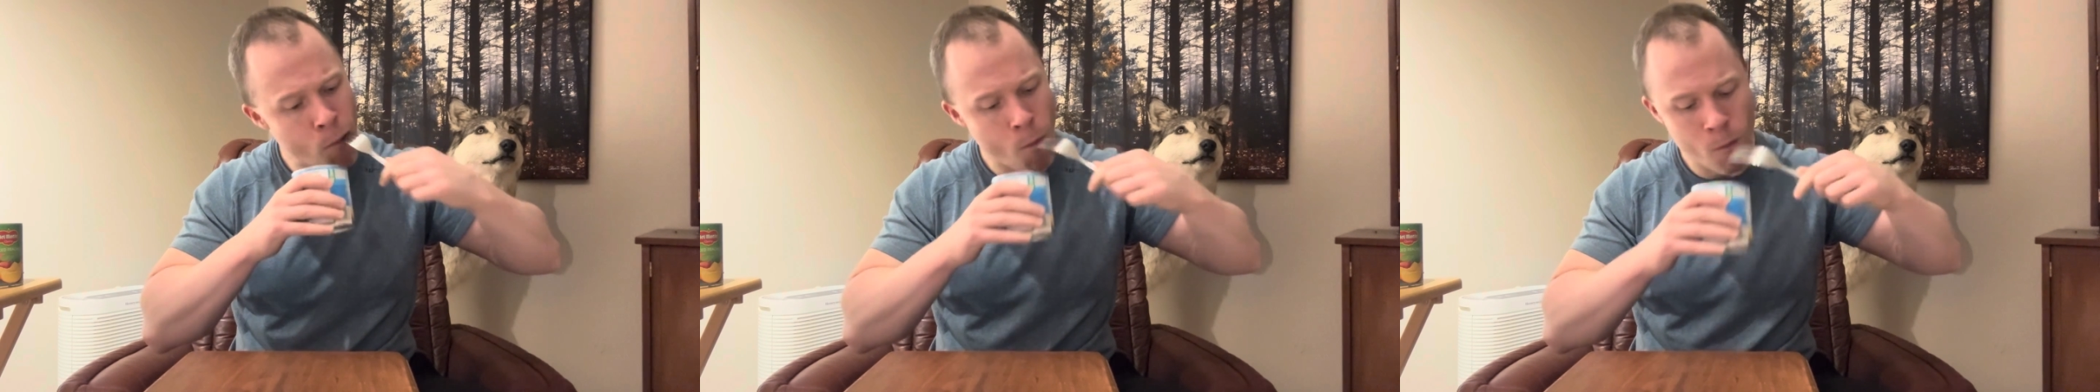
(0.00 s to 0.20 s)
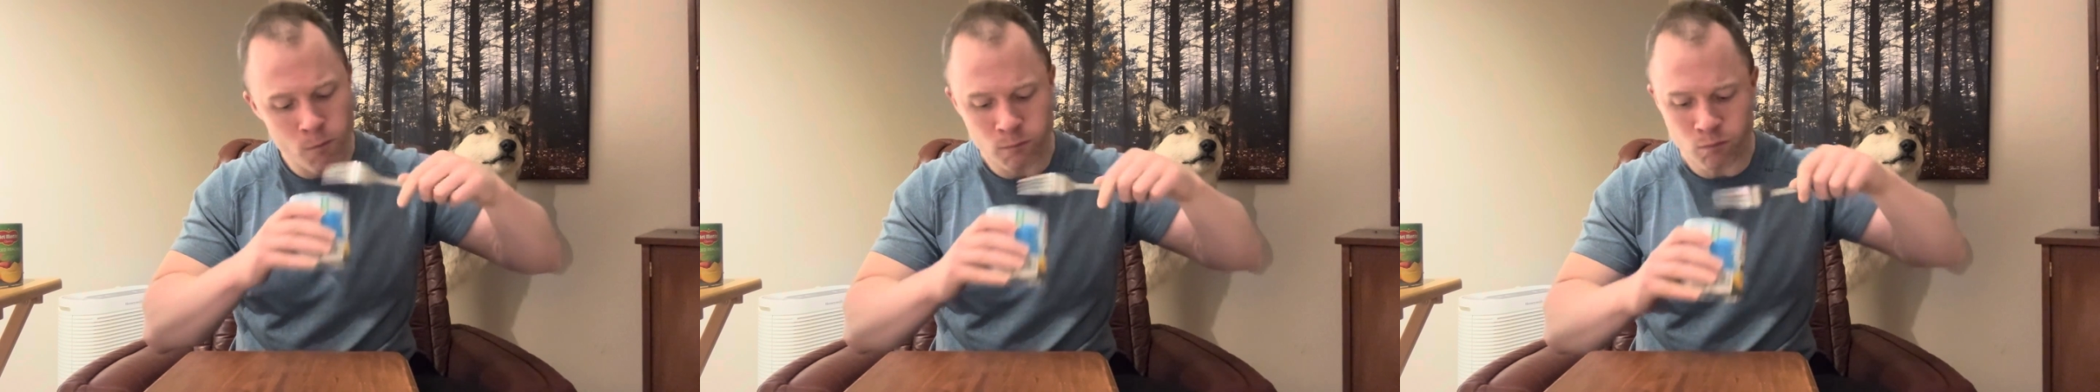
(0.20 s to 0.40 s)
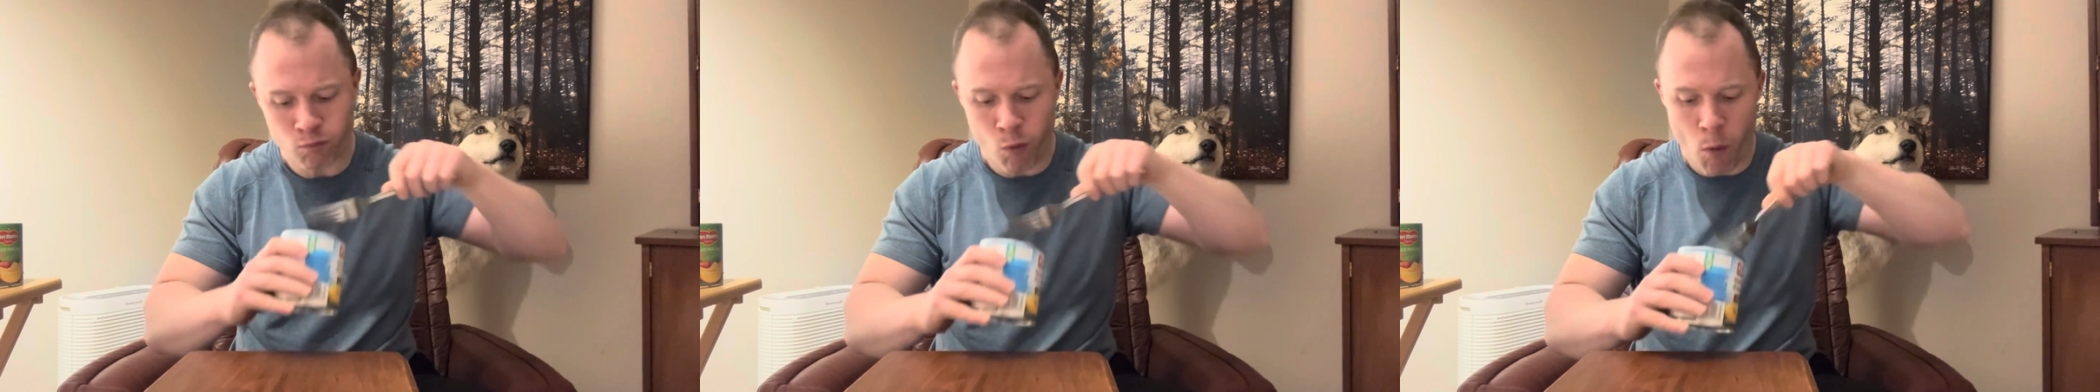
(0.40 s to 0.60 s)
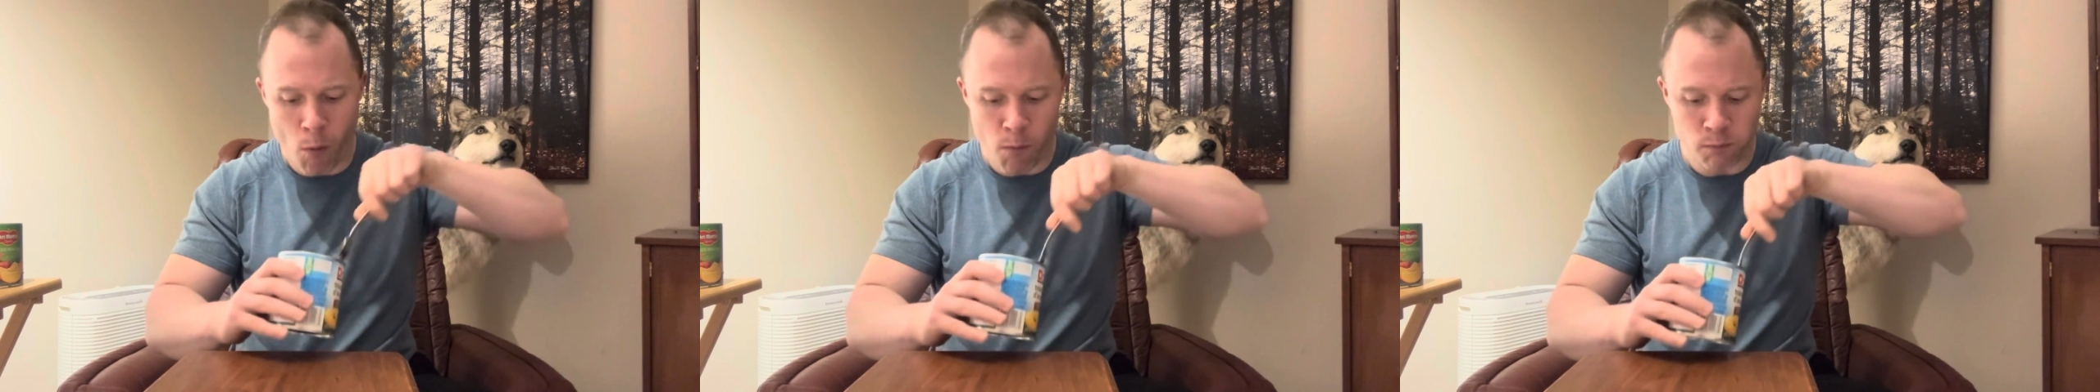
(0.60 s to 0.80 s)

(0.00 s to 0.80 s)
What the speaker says: All right, this is